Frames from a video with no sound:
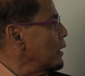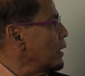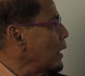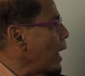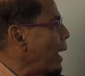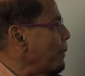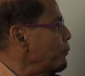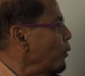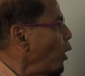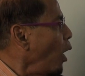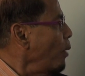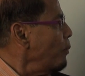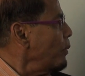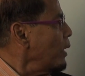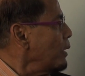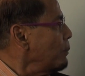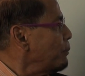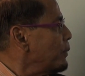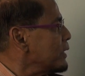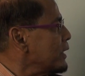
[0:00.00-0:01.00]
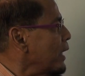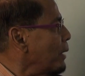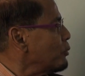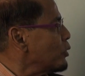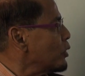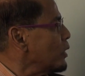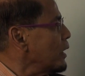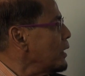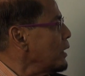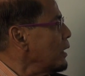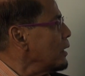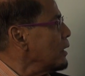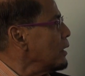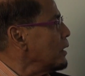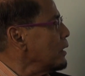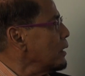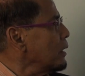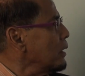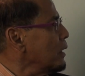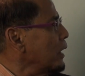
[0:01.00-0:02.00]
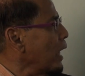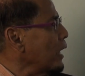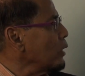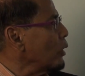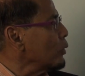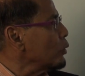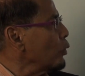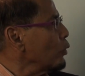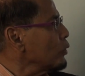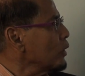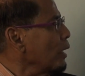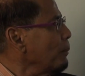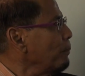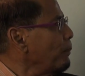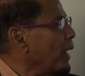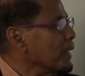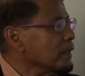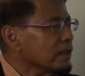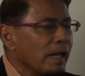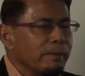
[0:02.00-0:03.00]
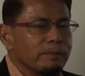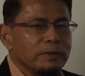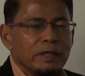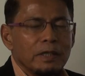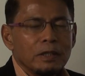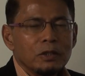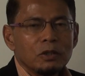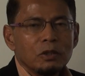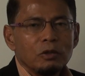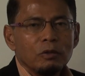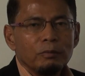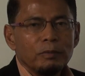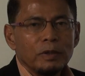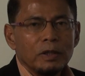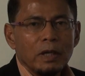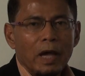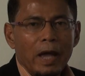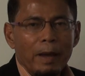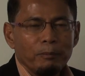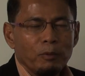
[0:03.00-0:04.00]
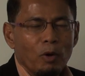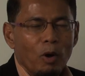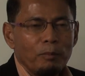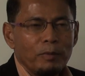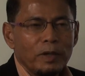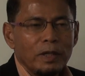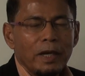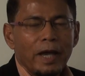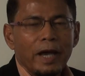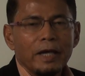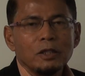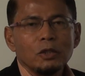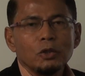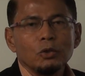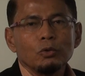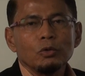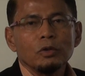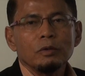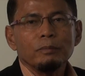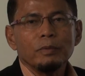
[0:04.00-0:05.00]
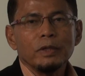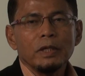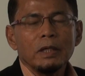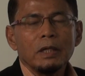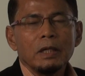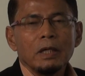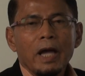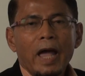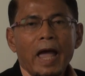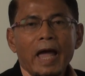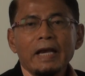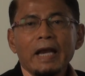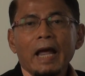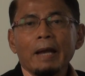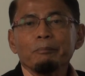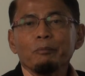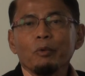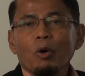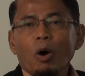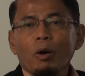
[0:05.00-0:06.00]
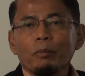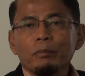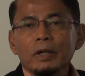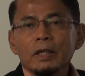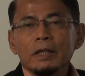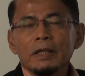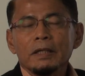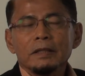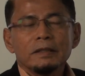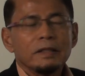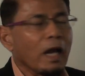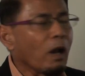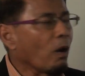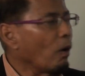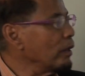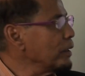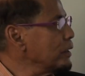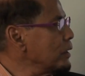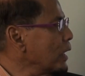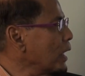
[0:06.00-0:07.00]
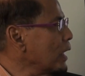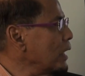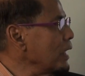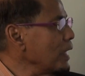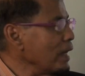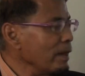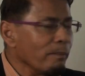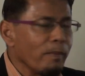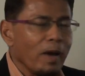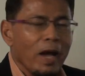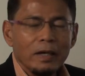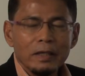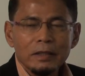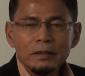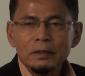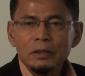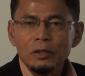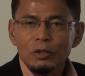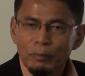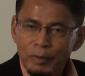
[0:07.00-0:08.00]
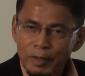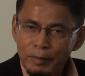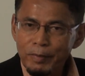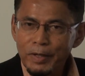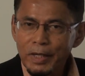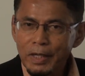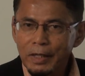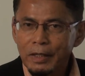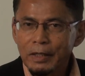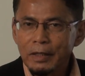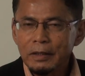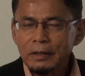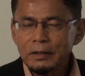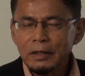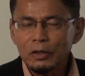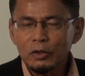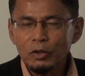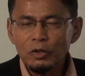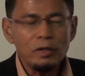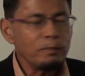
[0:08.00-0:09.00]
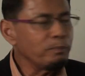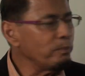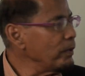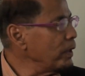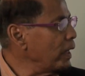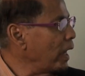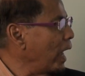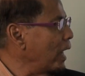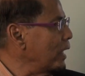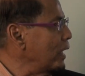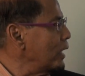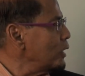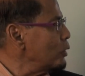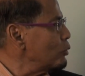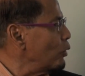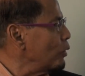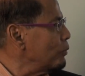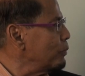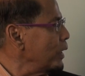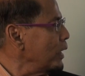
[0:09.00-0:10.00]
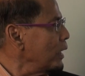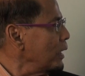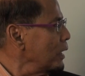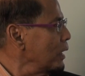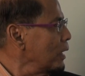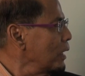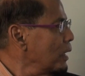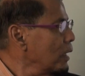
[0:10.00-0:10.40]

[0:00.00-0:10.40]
abnormal perception, then your total past life history will be abnormal, and you would be an abnormal, psychologically imbalanced human being. Your TPLH will be